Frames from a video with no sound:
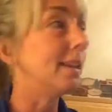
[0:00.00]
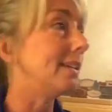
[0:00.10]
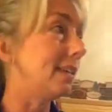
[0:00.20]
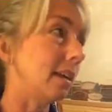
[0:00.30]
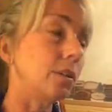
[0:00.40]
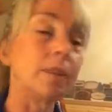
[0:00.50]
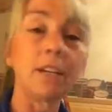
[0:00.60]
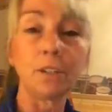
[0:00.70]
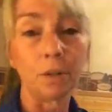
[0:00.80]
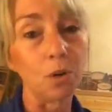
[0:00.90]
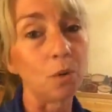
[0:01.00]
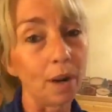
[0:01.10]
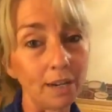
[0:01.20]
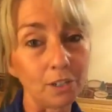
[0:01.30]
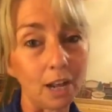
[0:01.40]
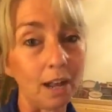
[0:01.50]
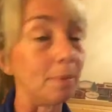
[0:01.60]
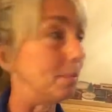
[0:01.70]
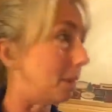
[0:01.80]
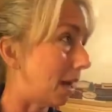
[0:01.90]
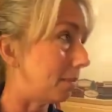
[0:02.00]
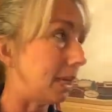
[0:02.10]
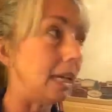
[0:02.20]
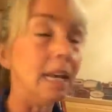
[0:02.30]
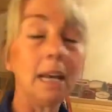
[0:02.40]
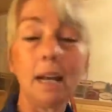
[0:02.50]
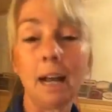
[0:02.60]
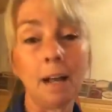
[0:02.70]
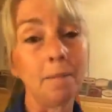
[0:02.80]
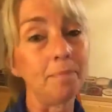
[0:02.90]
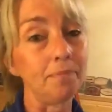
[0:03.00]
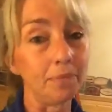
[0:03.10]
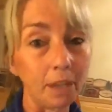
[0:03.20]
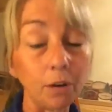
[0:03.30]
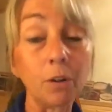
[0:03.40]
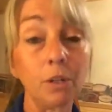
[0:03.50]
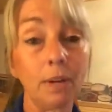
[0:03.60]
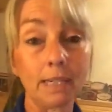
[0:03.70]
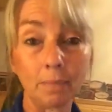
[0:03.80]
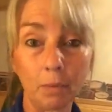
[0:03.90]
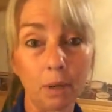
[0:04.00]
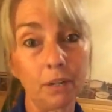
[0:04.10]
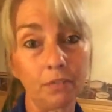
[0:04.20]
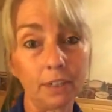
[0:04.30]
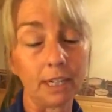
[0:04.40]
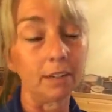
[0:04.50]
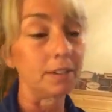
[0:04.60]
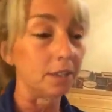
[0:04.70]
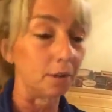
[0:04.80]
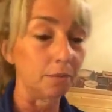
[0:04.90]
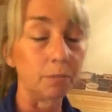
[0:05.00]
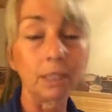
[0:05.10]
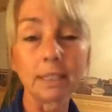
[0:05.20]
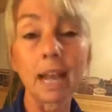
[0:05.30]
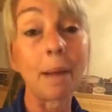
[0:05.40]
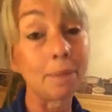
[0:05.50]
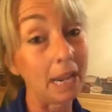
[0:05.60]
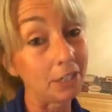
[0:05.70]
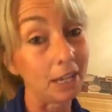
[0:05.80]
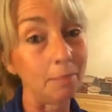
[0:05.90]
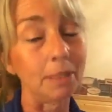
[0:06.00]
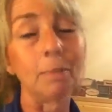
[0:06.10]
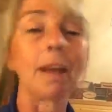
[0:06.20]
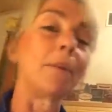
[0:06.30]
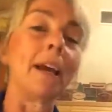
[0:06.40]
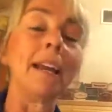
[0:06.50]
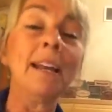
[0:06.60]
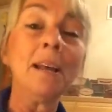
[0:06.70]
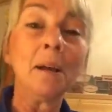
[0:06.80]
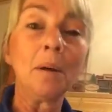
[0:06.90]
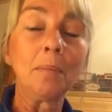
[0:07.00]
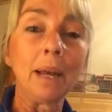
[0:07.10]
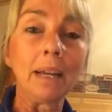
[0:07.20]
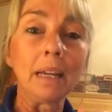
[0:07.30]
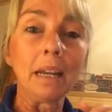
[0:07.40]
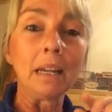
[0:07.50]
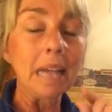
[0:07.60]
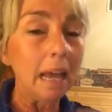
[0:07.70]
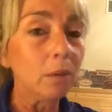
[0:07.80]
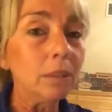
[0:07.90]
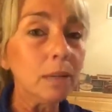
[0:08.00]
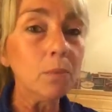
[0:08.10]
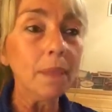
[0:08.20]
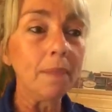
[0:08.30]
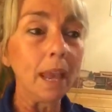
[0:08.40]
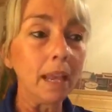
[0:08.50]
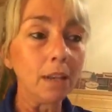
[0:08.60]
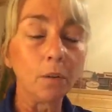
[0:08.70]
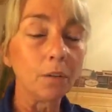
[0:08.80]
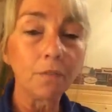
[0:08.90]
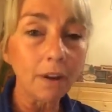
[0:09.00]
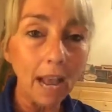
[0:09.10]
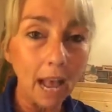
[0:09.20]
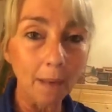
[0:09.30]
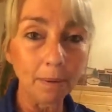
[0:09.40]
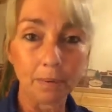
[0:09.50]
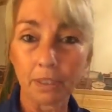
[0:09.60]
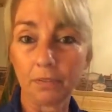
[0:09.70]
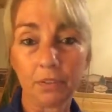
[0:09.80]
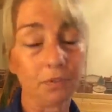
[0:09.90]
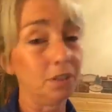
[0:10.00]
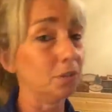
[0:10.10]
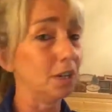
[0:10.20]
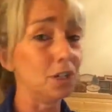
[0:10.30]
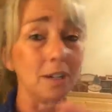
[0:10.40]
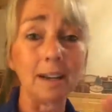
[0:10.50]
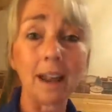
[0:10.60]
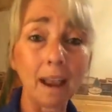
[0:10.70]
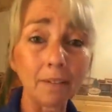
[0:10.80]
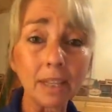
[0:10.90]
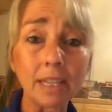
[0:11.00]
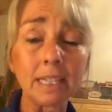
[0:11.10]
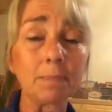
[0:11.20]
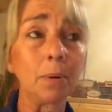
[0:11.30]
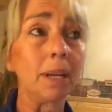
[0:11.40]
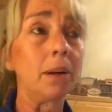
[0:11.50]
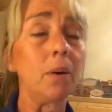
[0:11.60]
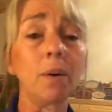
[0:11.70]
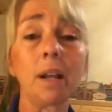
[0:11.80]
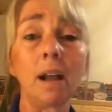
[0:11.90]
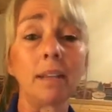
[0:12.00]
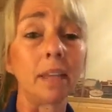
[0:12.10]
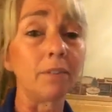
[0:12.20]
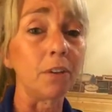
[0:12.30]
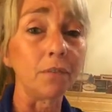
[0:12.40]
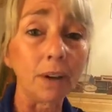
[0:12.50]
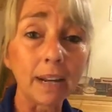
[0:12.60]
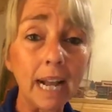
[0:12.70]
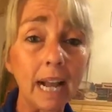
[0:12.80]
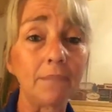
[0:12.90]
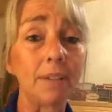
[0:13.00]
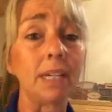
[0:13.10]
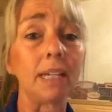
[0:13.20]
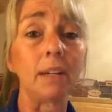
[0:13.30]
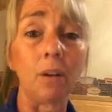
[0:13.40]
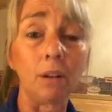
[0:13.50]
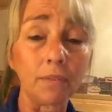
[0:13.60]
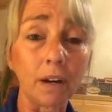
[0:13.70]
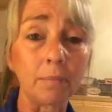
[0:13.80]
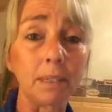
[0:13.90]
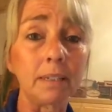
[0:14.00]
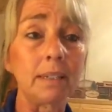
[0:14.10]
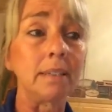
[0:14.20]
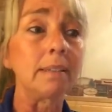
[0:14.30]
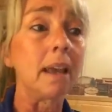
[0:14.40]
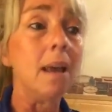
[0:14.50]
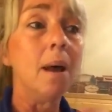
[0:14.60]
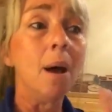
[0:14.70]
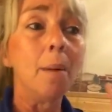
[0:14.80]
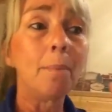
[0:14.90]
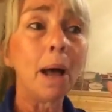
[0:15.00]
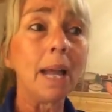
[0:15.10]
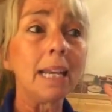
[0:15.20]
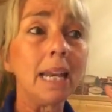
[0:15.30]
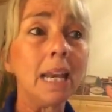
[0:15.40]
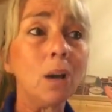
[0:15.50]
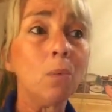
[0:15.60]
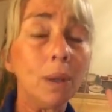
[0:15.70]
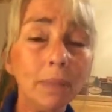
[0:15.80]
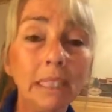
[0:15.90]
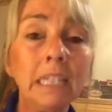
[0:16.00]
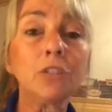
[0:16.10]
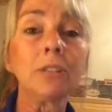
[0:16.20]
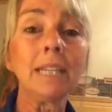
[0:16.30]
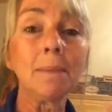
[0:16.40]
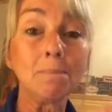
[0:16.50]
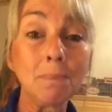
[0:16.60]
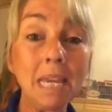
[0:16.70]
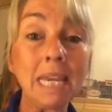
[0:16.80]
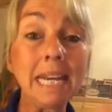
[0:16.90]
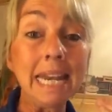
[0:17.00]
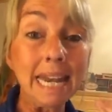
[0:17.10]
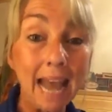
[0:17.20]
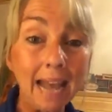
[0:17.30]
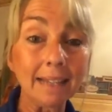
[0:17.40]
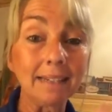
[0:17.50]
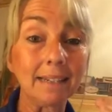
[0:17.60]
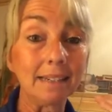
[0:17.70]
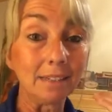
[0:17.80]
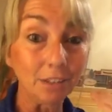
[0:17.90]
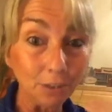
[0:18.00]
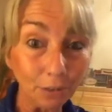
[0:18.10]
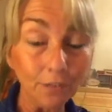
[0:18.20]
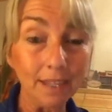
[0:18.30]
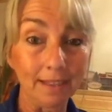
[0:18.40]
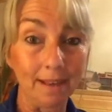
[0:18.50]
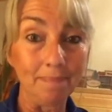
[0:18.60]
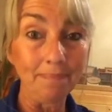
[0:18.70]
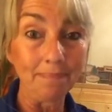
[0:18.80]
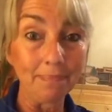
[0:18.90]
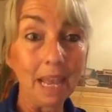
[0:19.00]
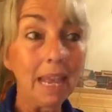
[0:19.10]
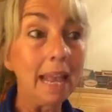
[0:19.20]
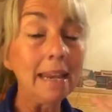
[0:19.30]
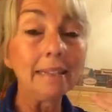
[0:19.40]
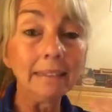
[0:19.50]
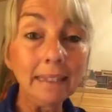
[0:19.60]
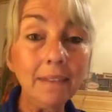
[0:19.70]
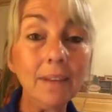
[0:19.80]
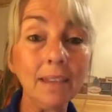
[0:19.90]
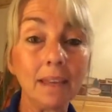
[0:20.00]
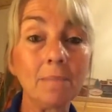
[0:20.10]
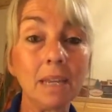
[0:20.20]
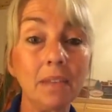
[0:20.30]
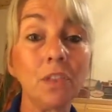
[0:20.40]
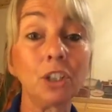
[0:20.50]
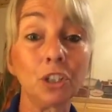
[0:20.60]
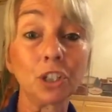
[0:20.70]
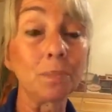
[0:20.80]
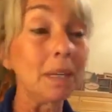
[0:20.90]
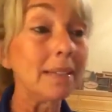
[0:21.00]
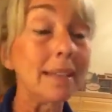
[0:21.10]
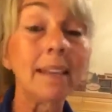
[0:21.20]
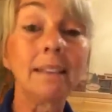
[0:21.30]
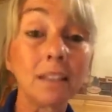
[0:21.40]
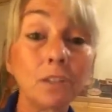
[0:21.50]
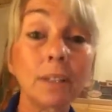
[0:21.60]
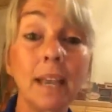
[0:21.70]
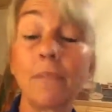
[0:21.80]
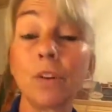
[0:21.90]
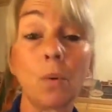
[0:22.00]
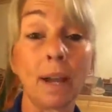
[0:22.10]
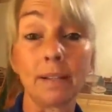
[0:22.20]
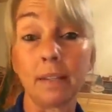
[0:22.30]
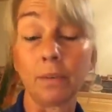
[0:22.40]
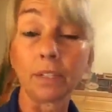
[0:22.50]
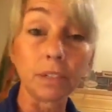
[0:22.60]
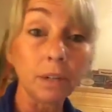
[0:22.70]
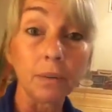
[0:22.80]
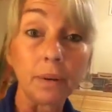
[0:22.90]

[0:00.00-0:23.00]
Dan and Ray do a great job, and Bobby, their crew has been wonderful here. So really top-notch company, by the way. But not only would they, they're very happy with Service Restoration and everything that's going on. They feel very confident in all of our abilities. But we would literally be not serving them and leaving them in the lurch because they literally have no idea what to do.